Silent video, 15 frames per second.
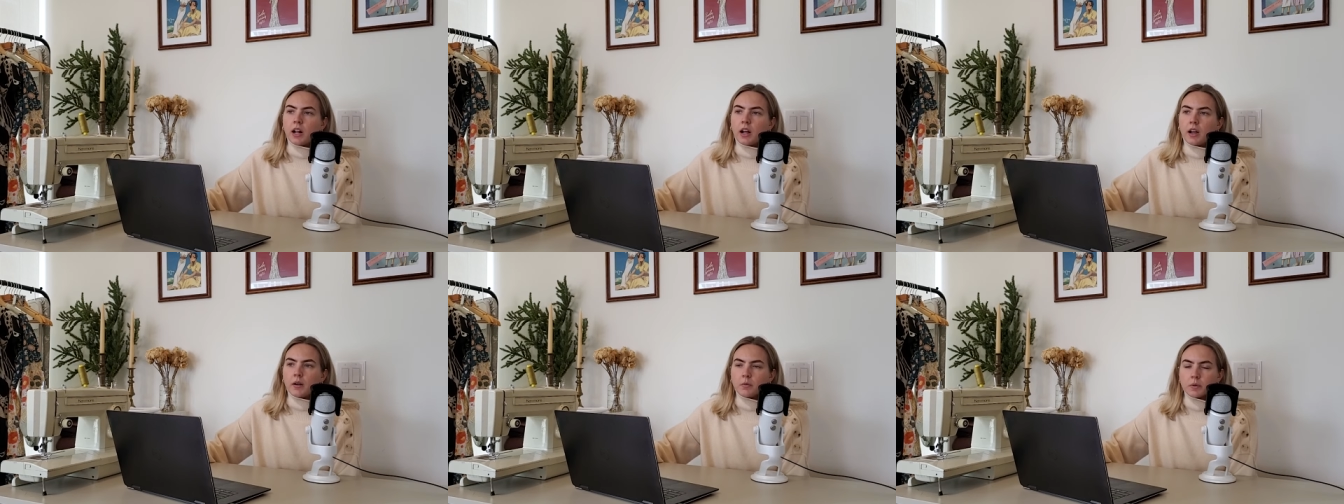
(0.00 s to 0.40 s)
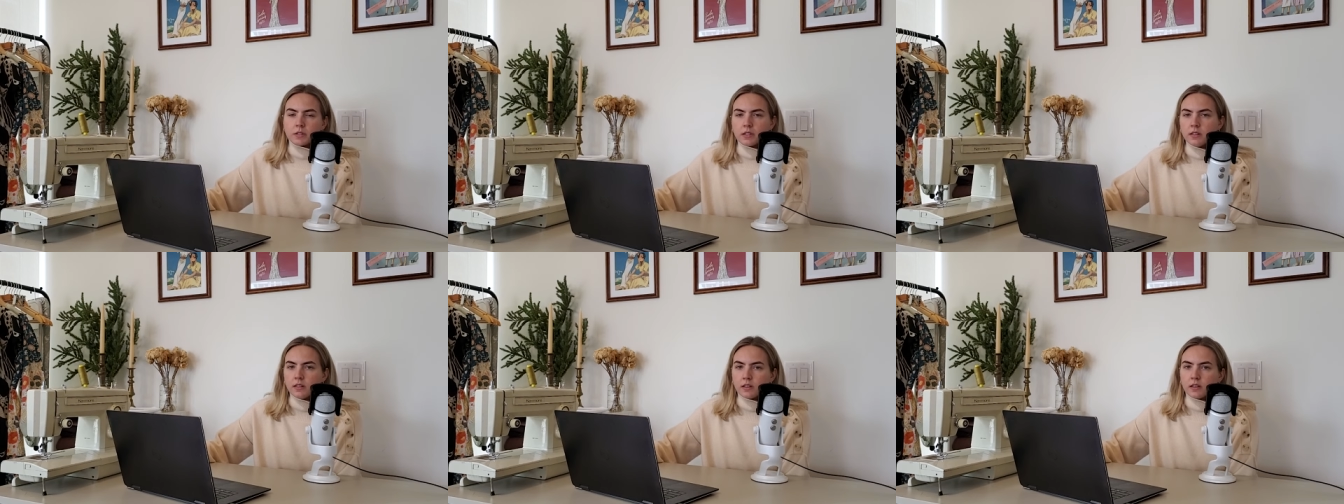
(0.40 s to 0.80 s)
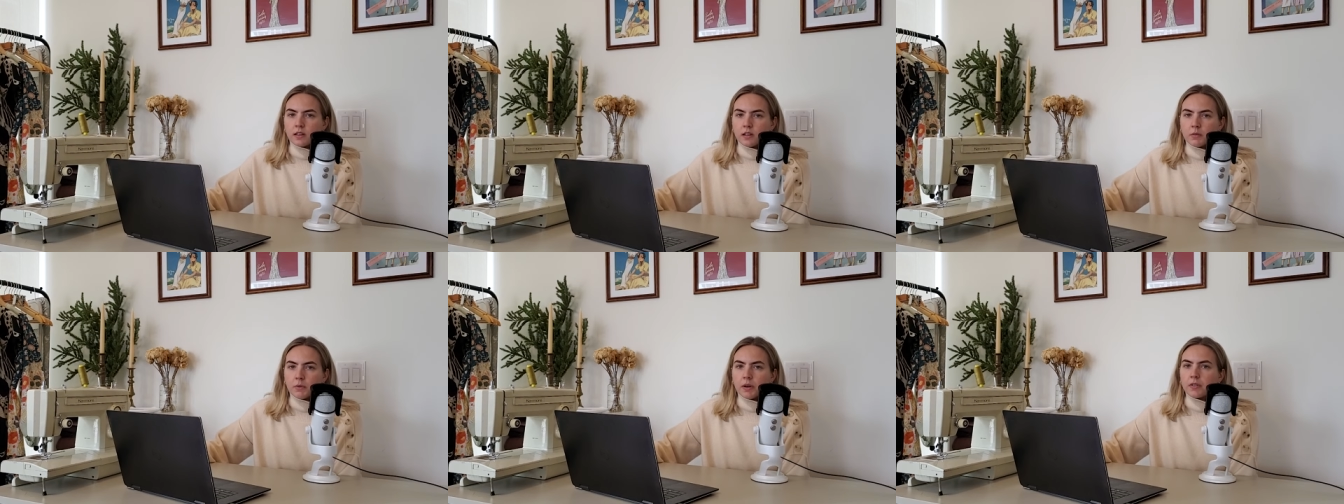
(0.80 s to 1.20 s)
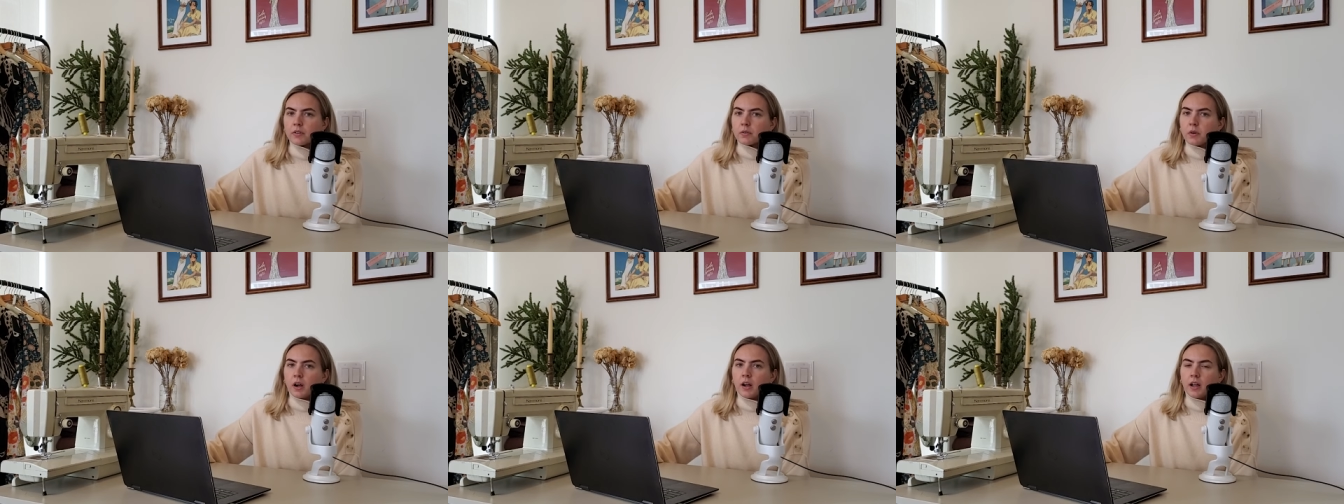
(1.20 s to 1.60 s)
I wasn't thinking about
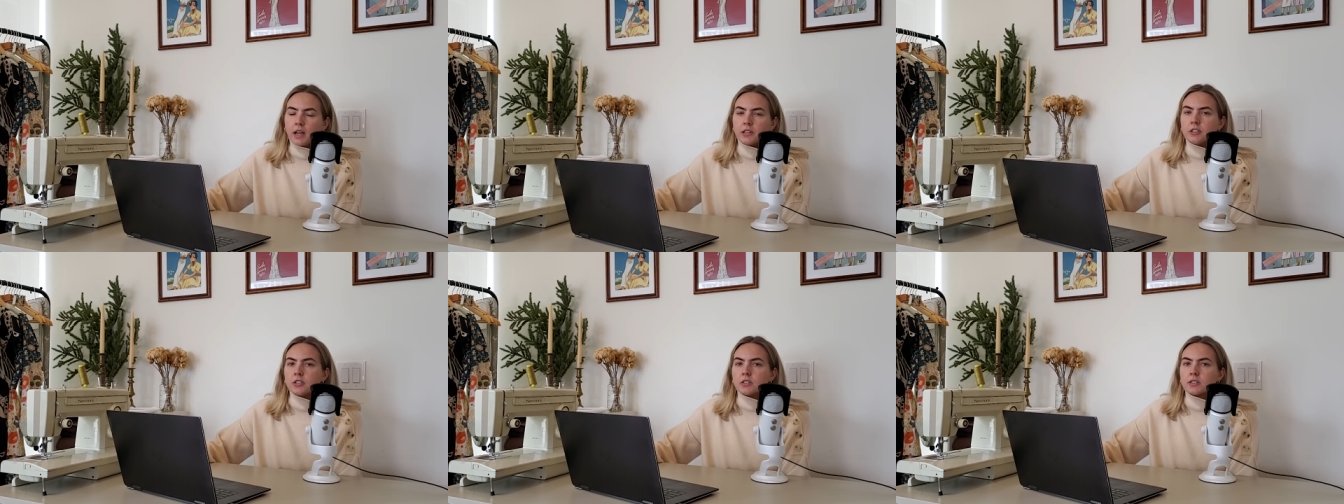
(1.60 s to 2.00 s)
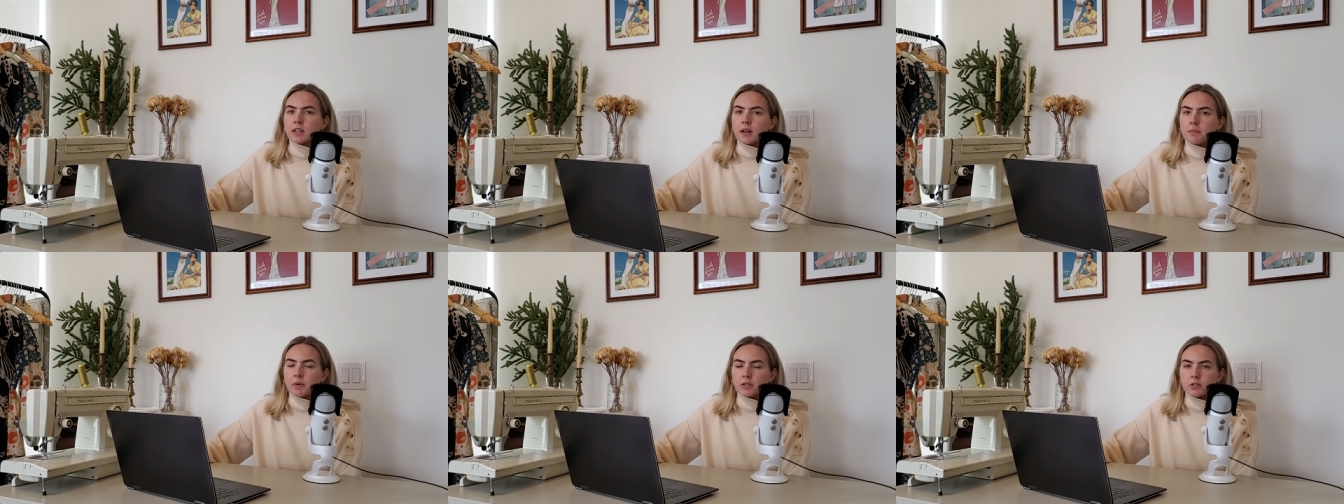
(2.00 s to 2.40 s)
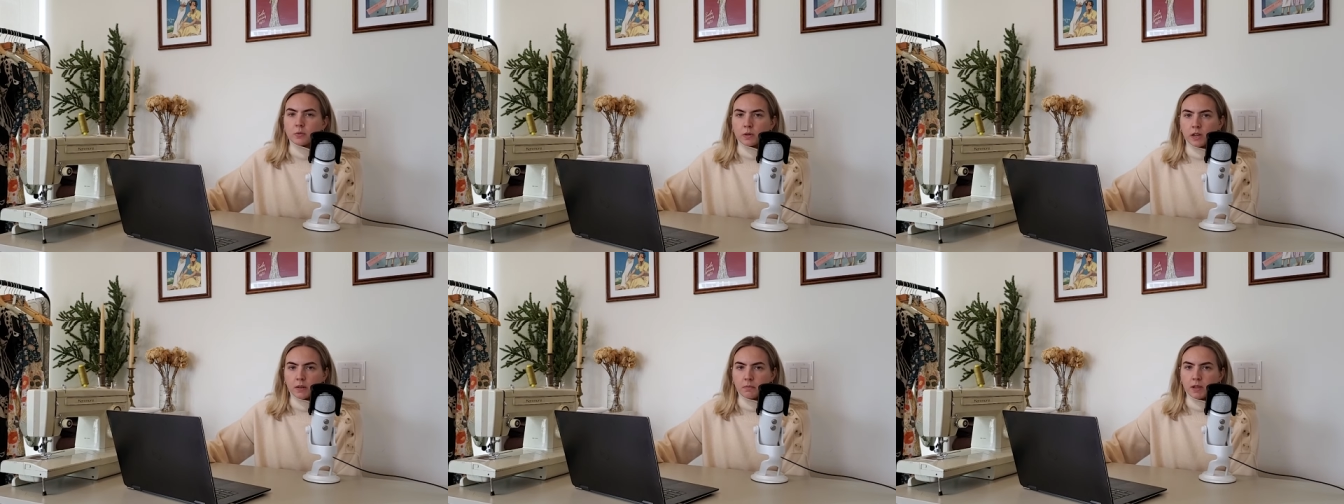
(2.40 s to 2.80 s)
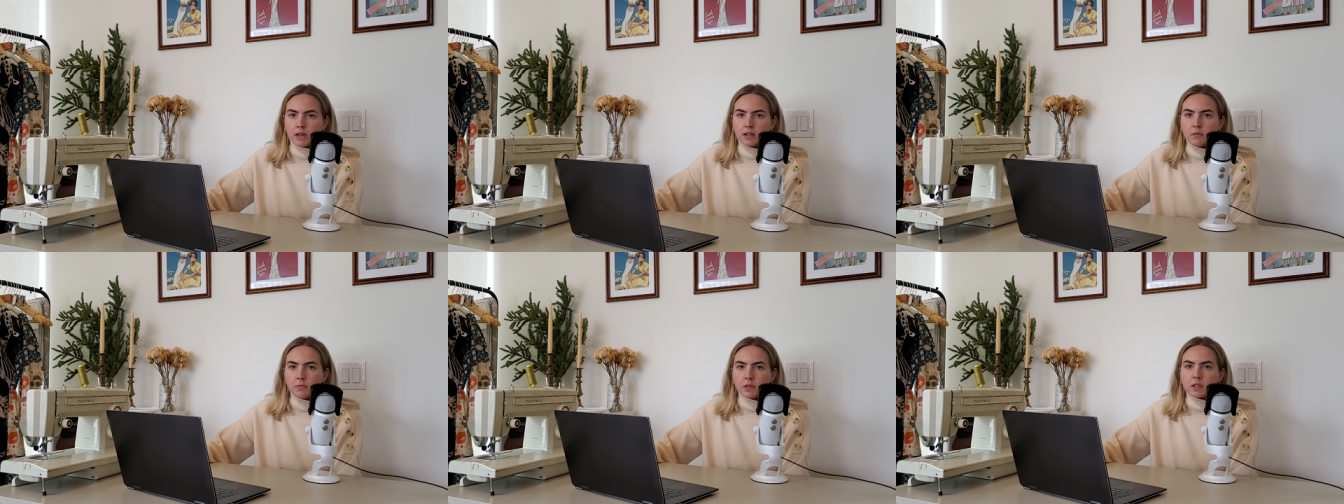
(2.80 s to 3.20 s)
the raw edges that much when I made
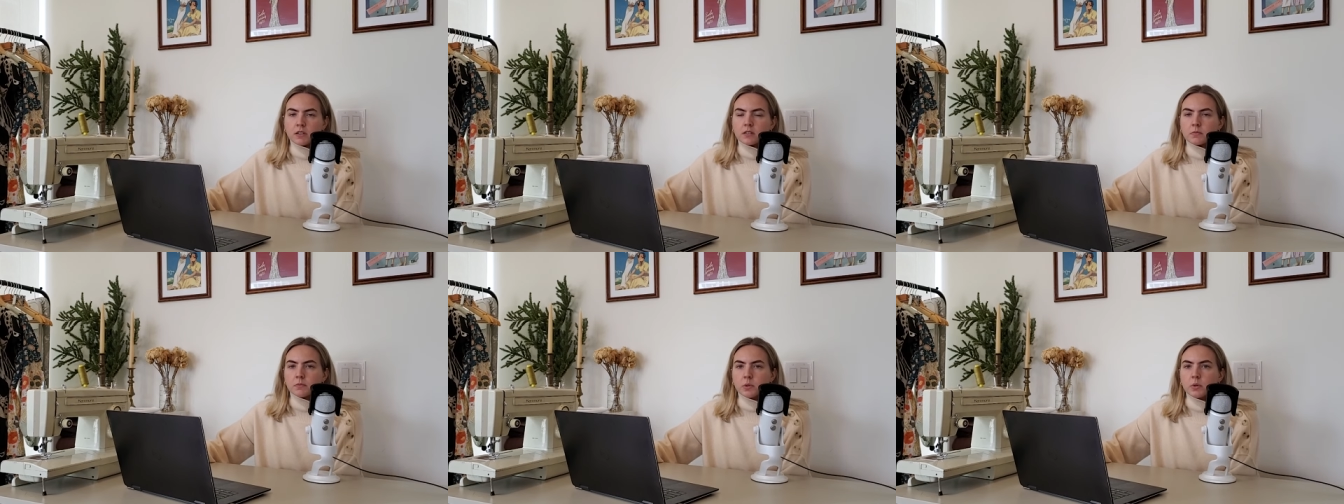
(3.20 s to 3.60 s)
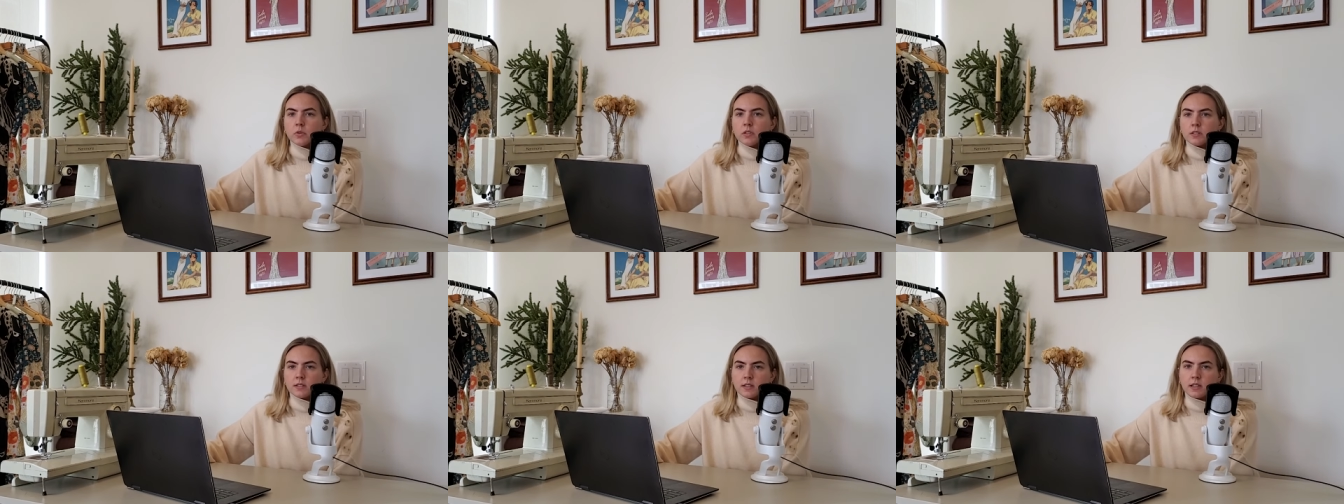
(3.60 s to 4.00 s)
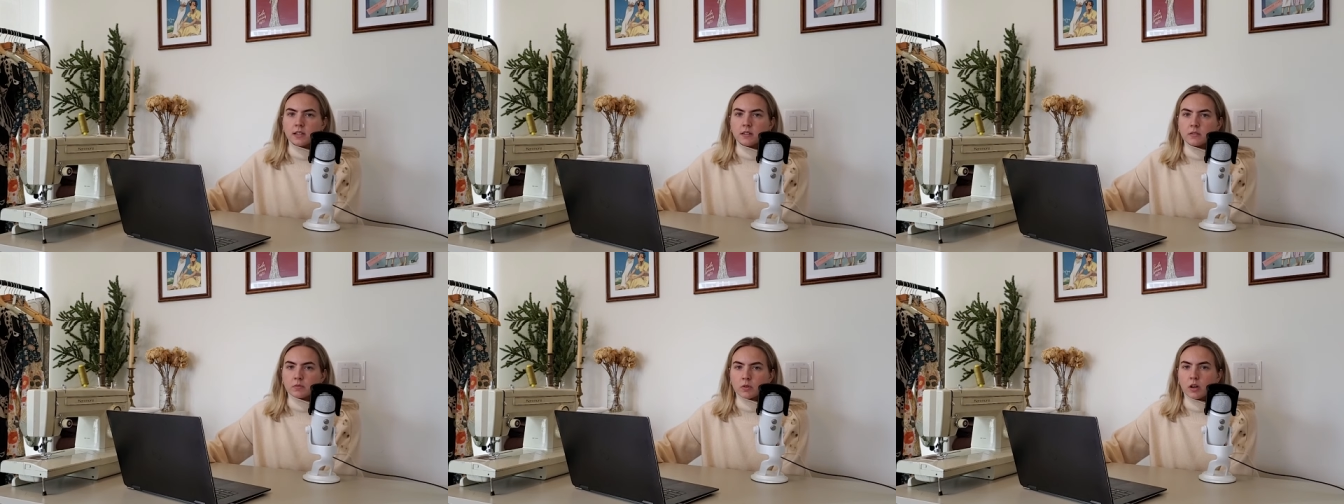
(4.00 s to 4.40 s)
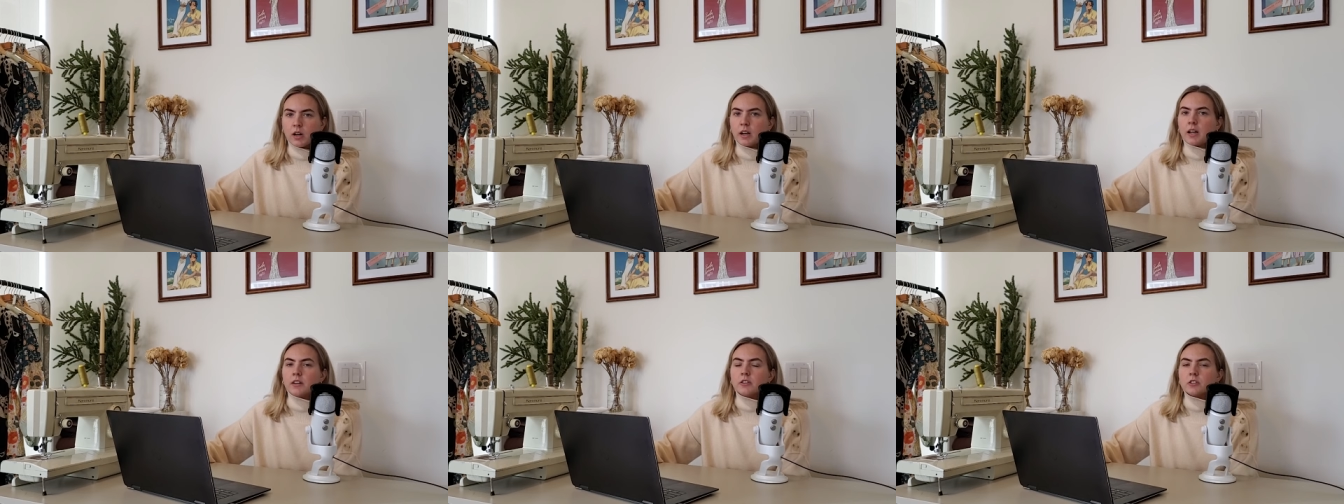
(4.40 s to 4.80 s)
it because most knit
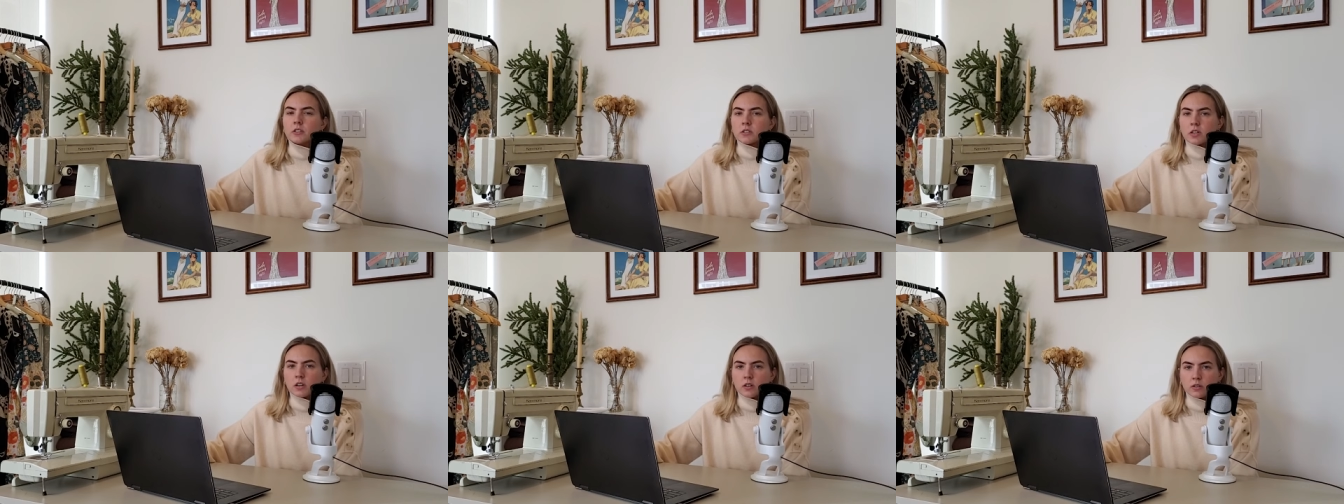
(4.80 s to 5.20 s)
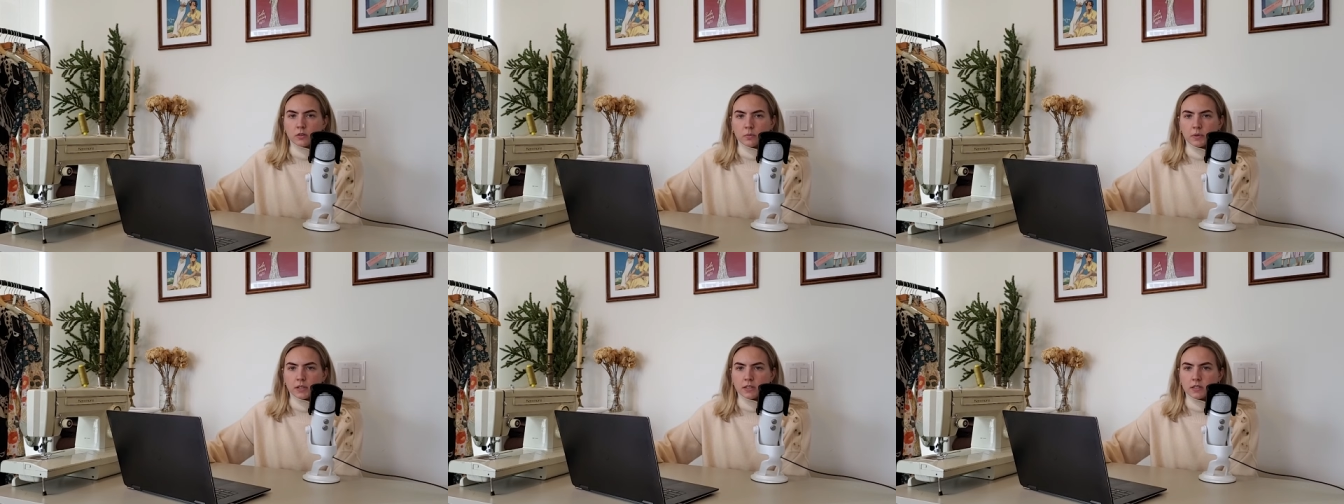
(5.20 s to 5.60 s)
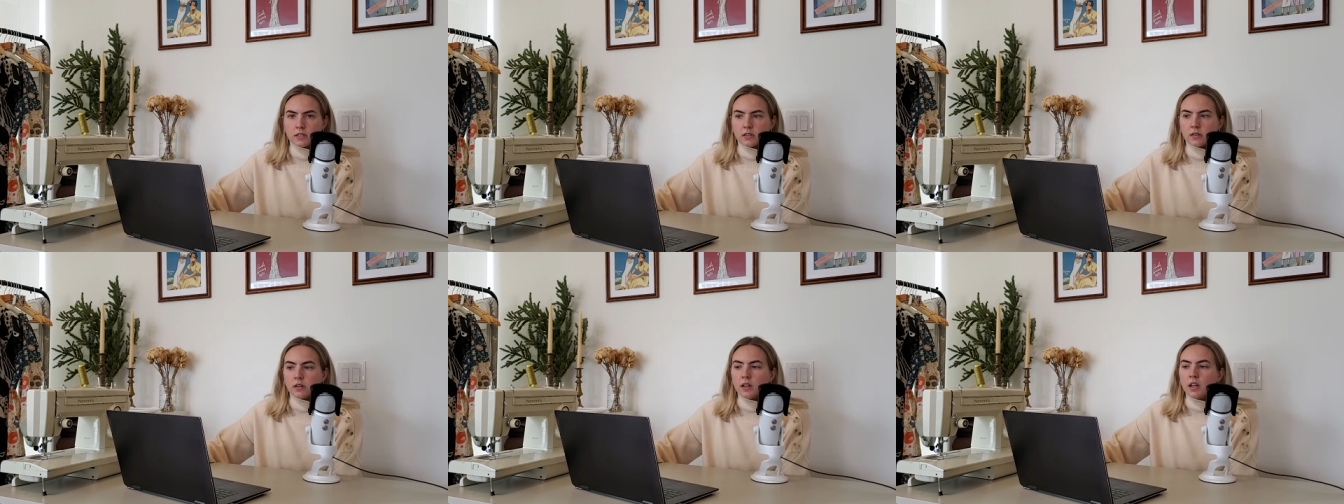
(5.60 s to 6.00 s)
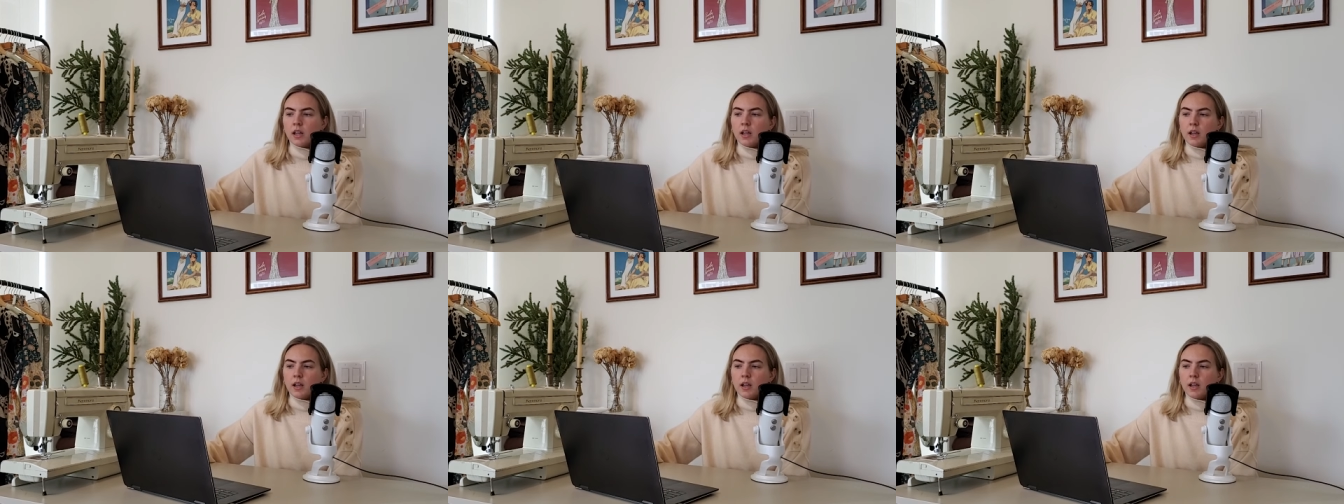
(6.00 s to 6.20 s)
raw edges are no big deal.